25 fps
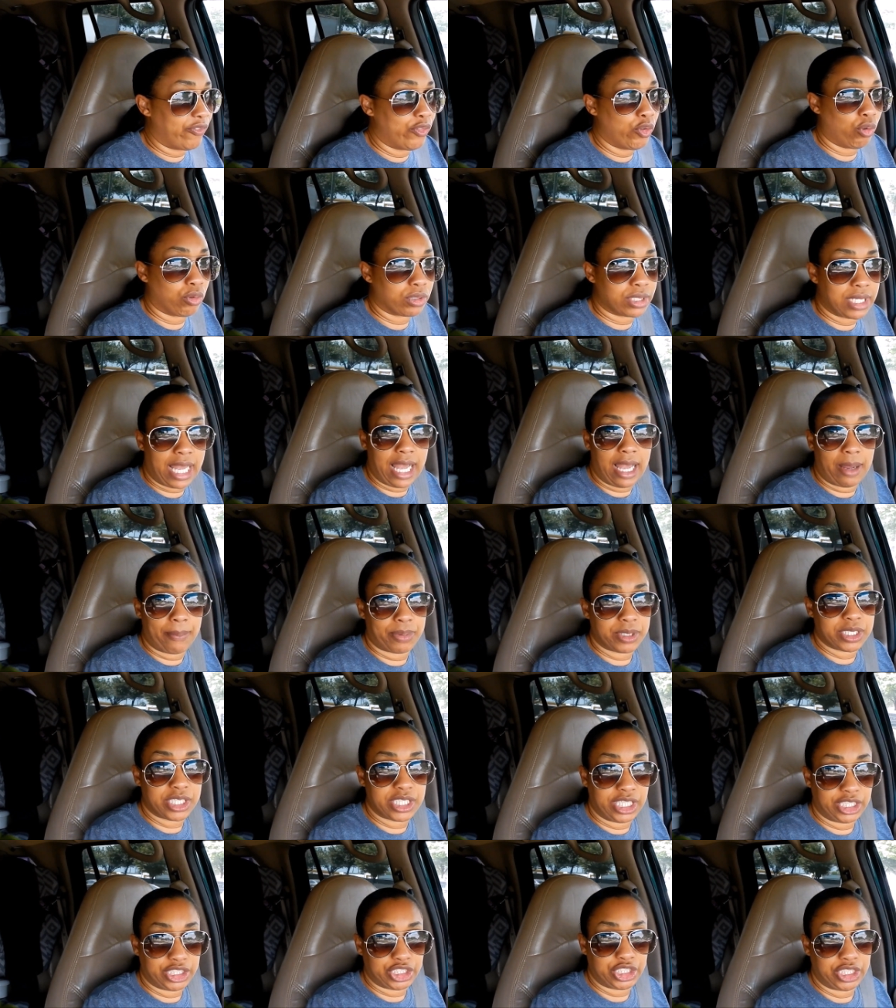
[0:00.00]
full-time
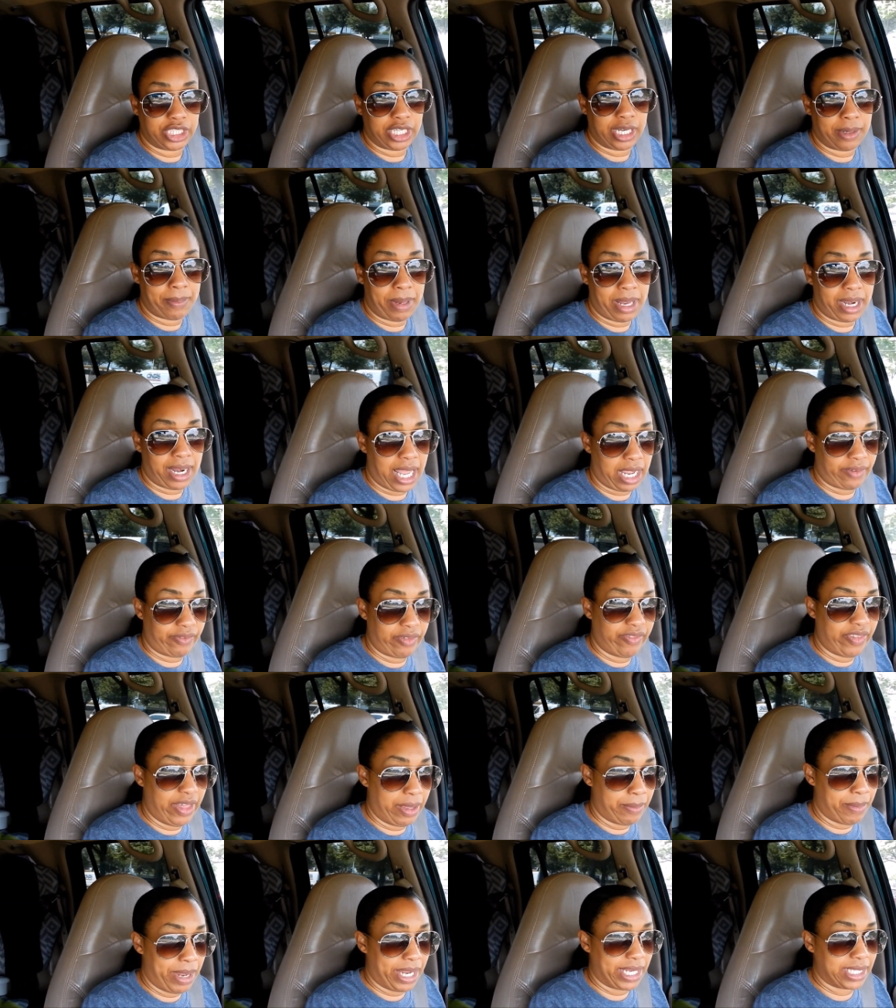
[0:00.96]
position in my life,
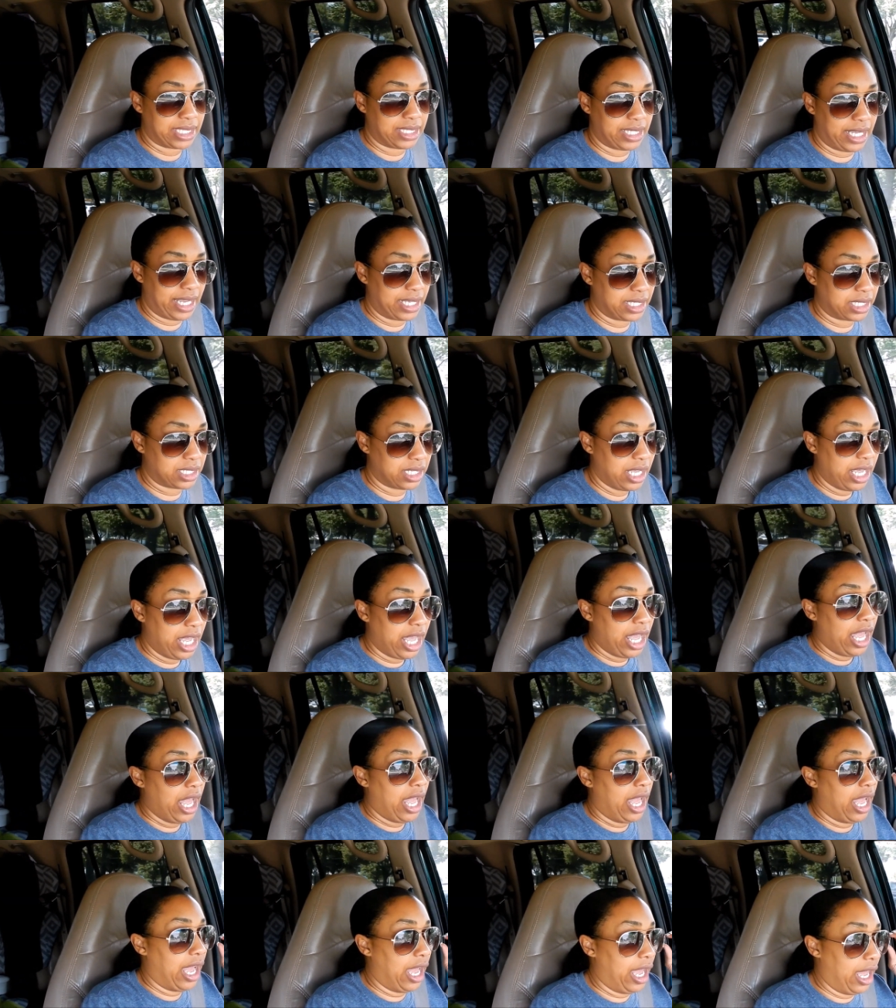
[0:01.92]
if that makes sense.
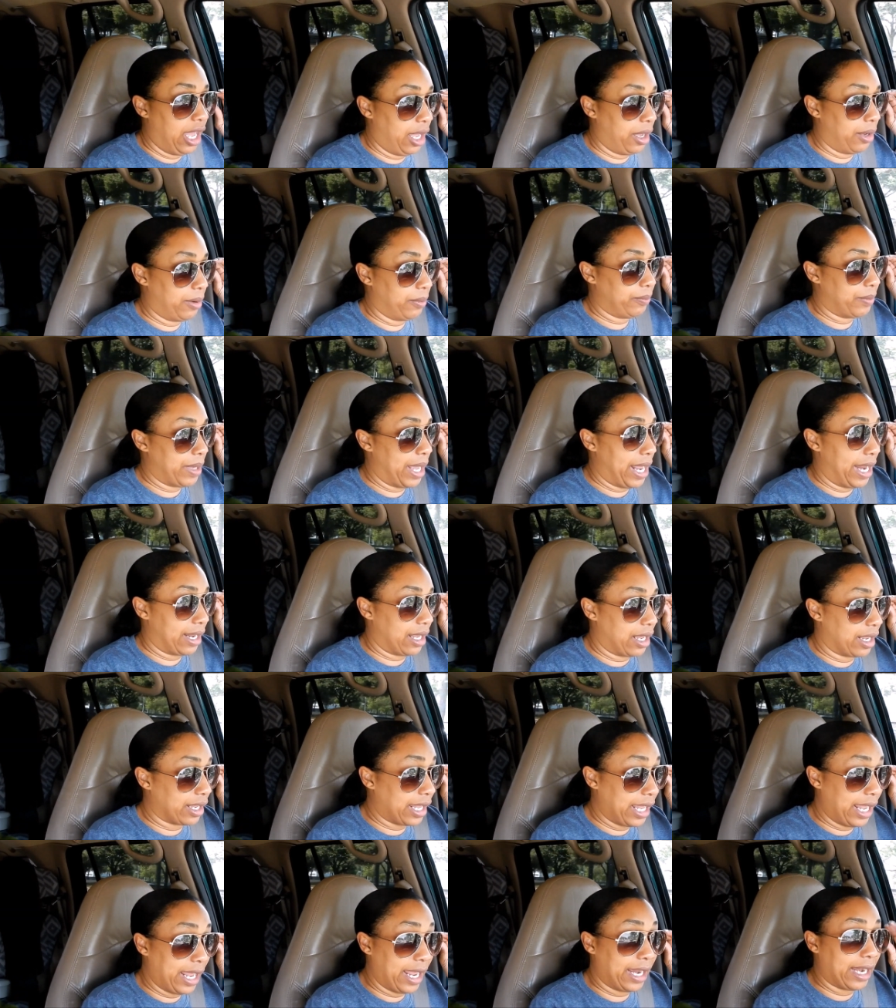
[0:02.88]
Um, and
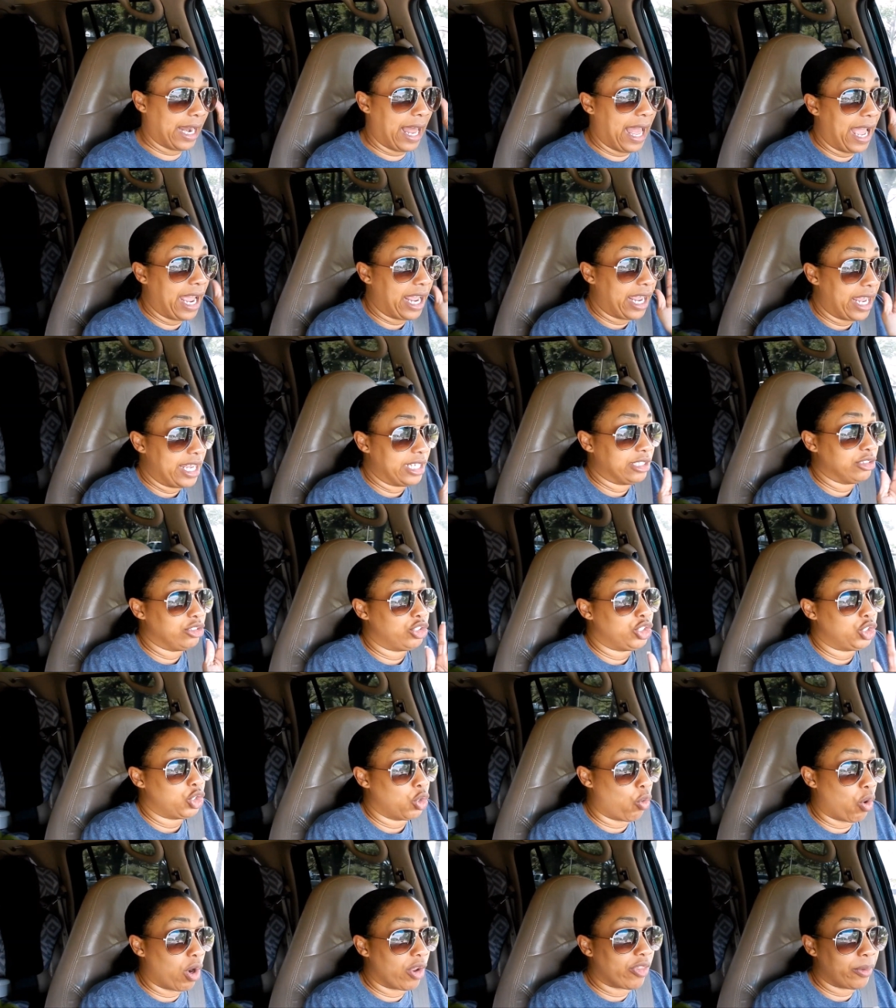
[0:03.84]
again, I
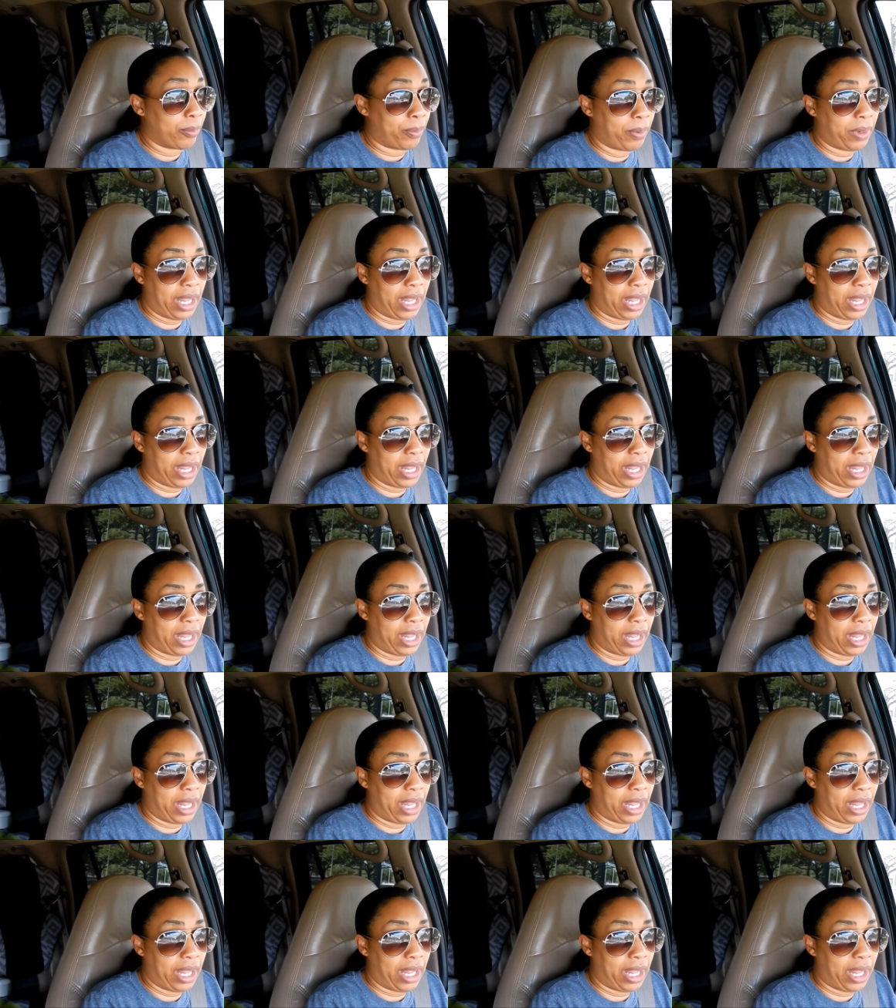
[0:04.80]
enjoy the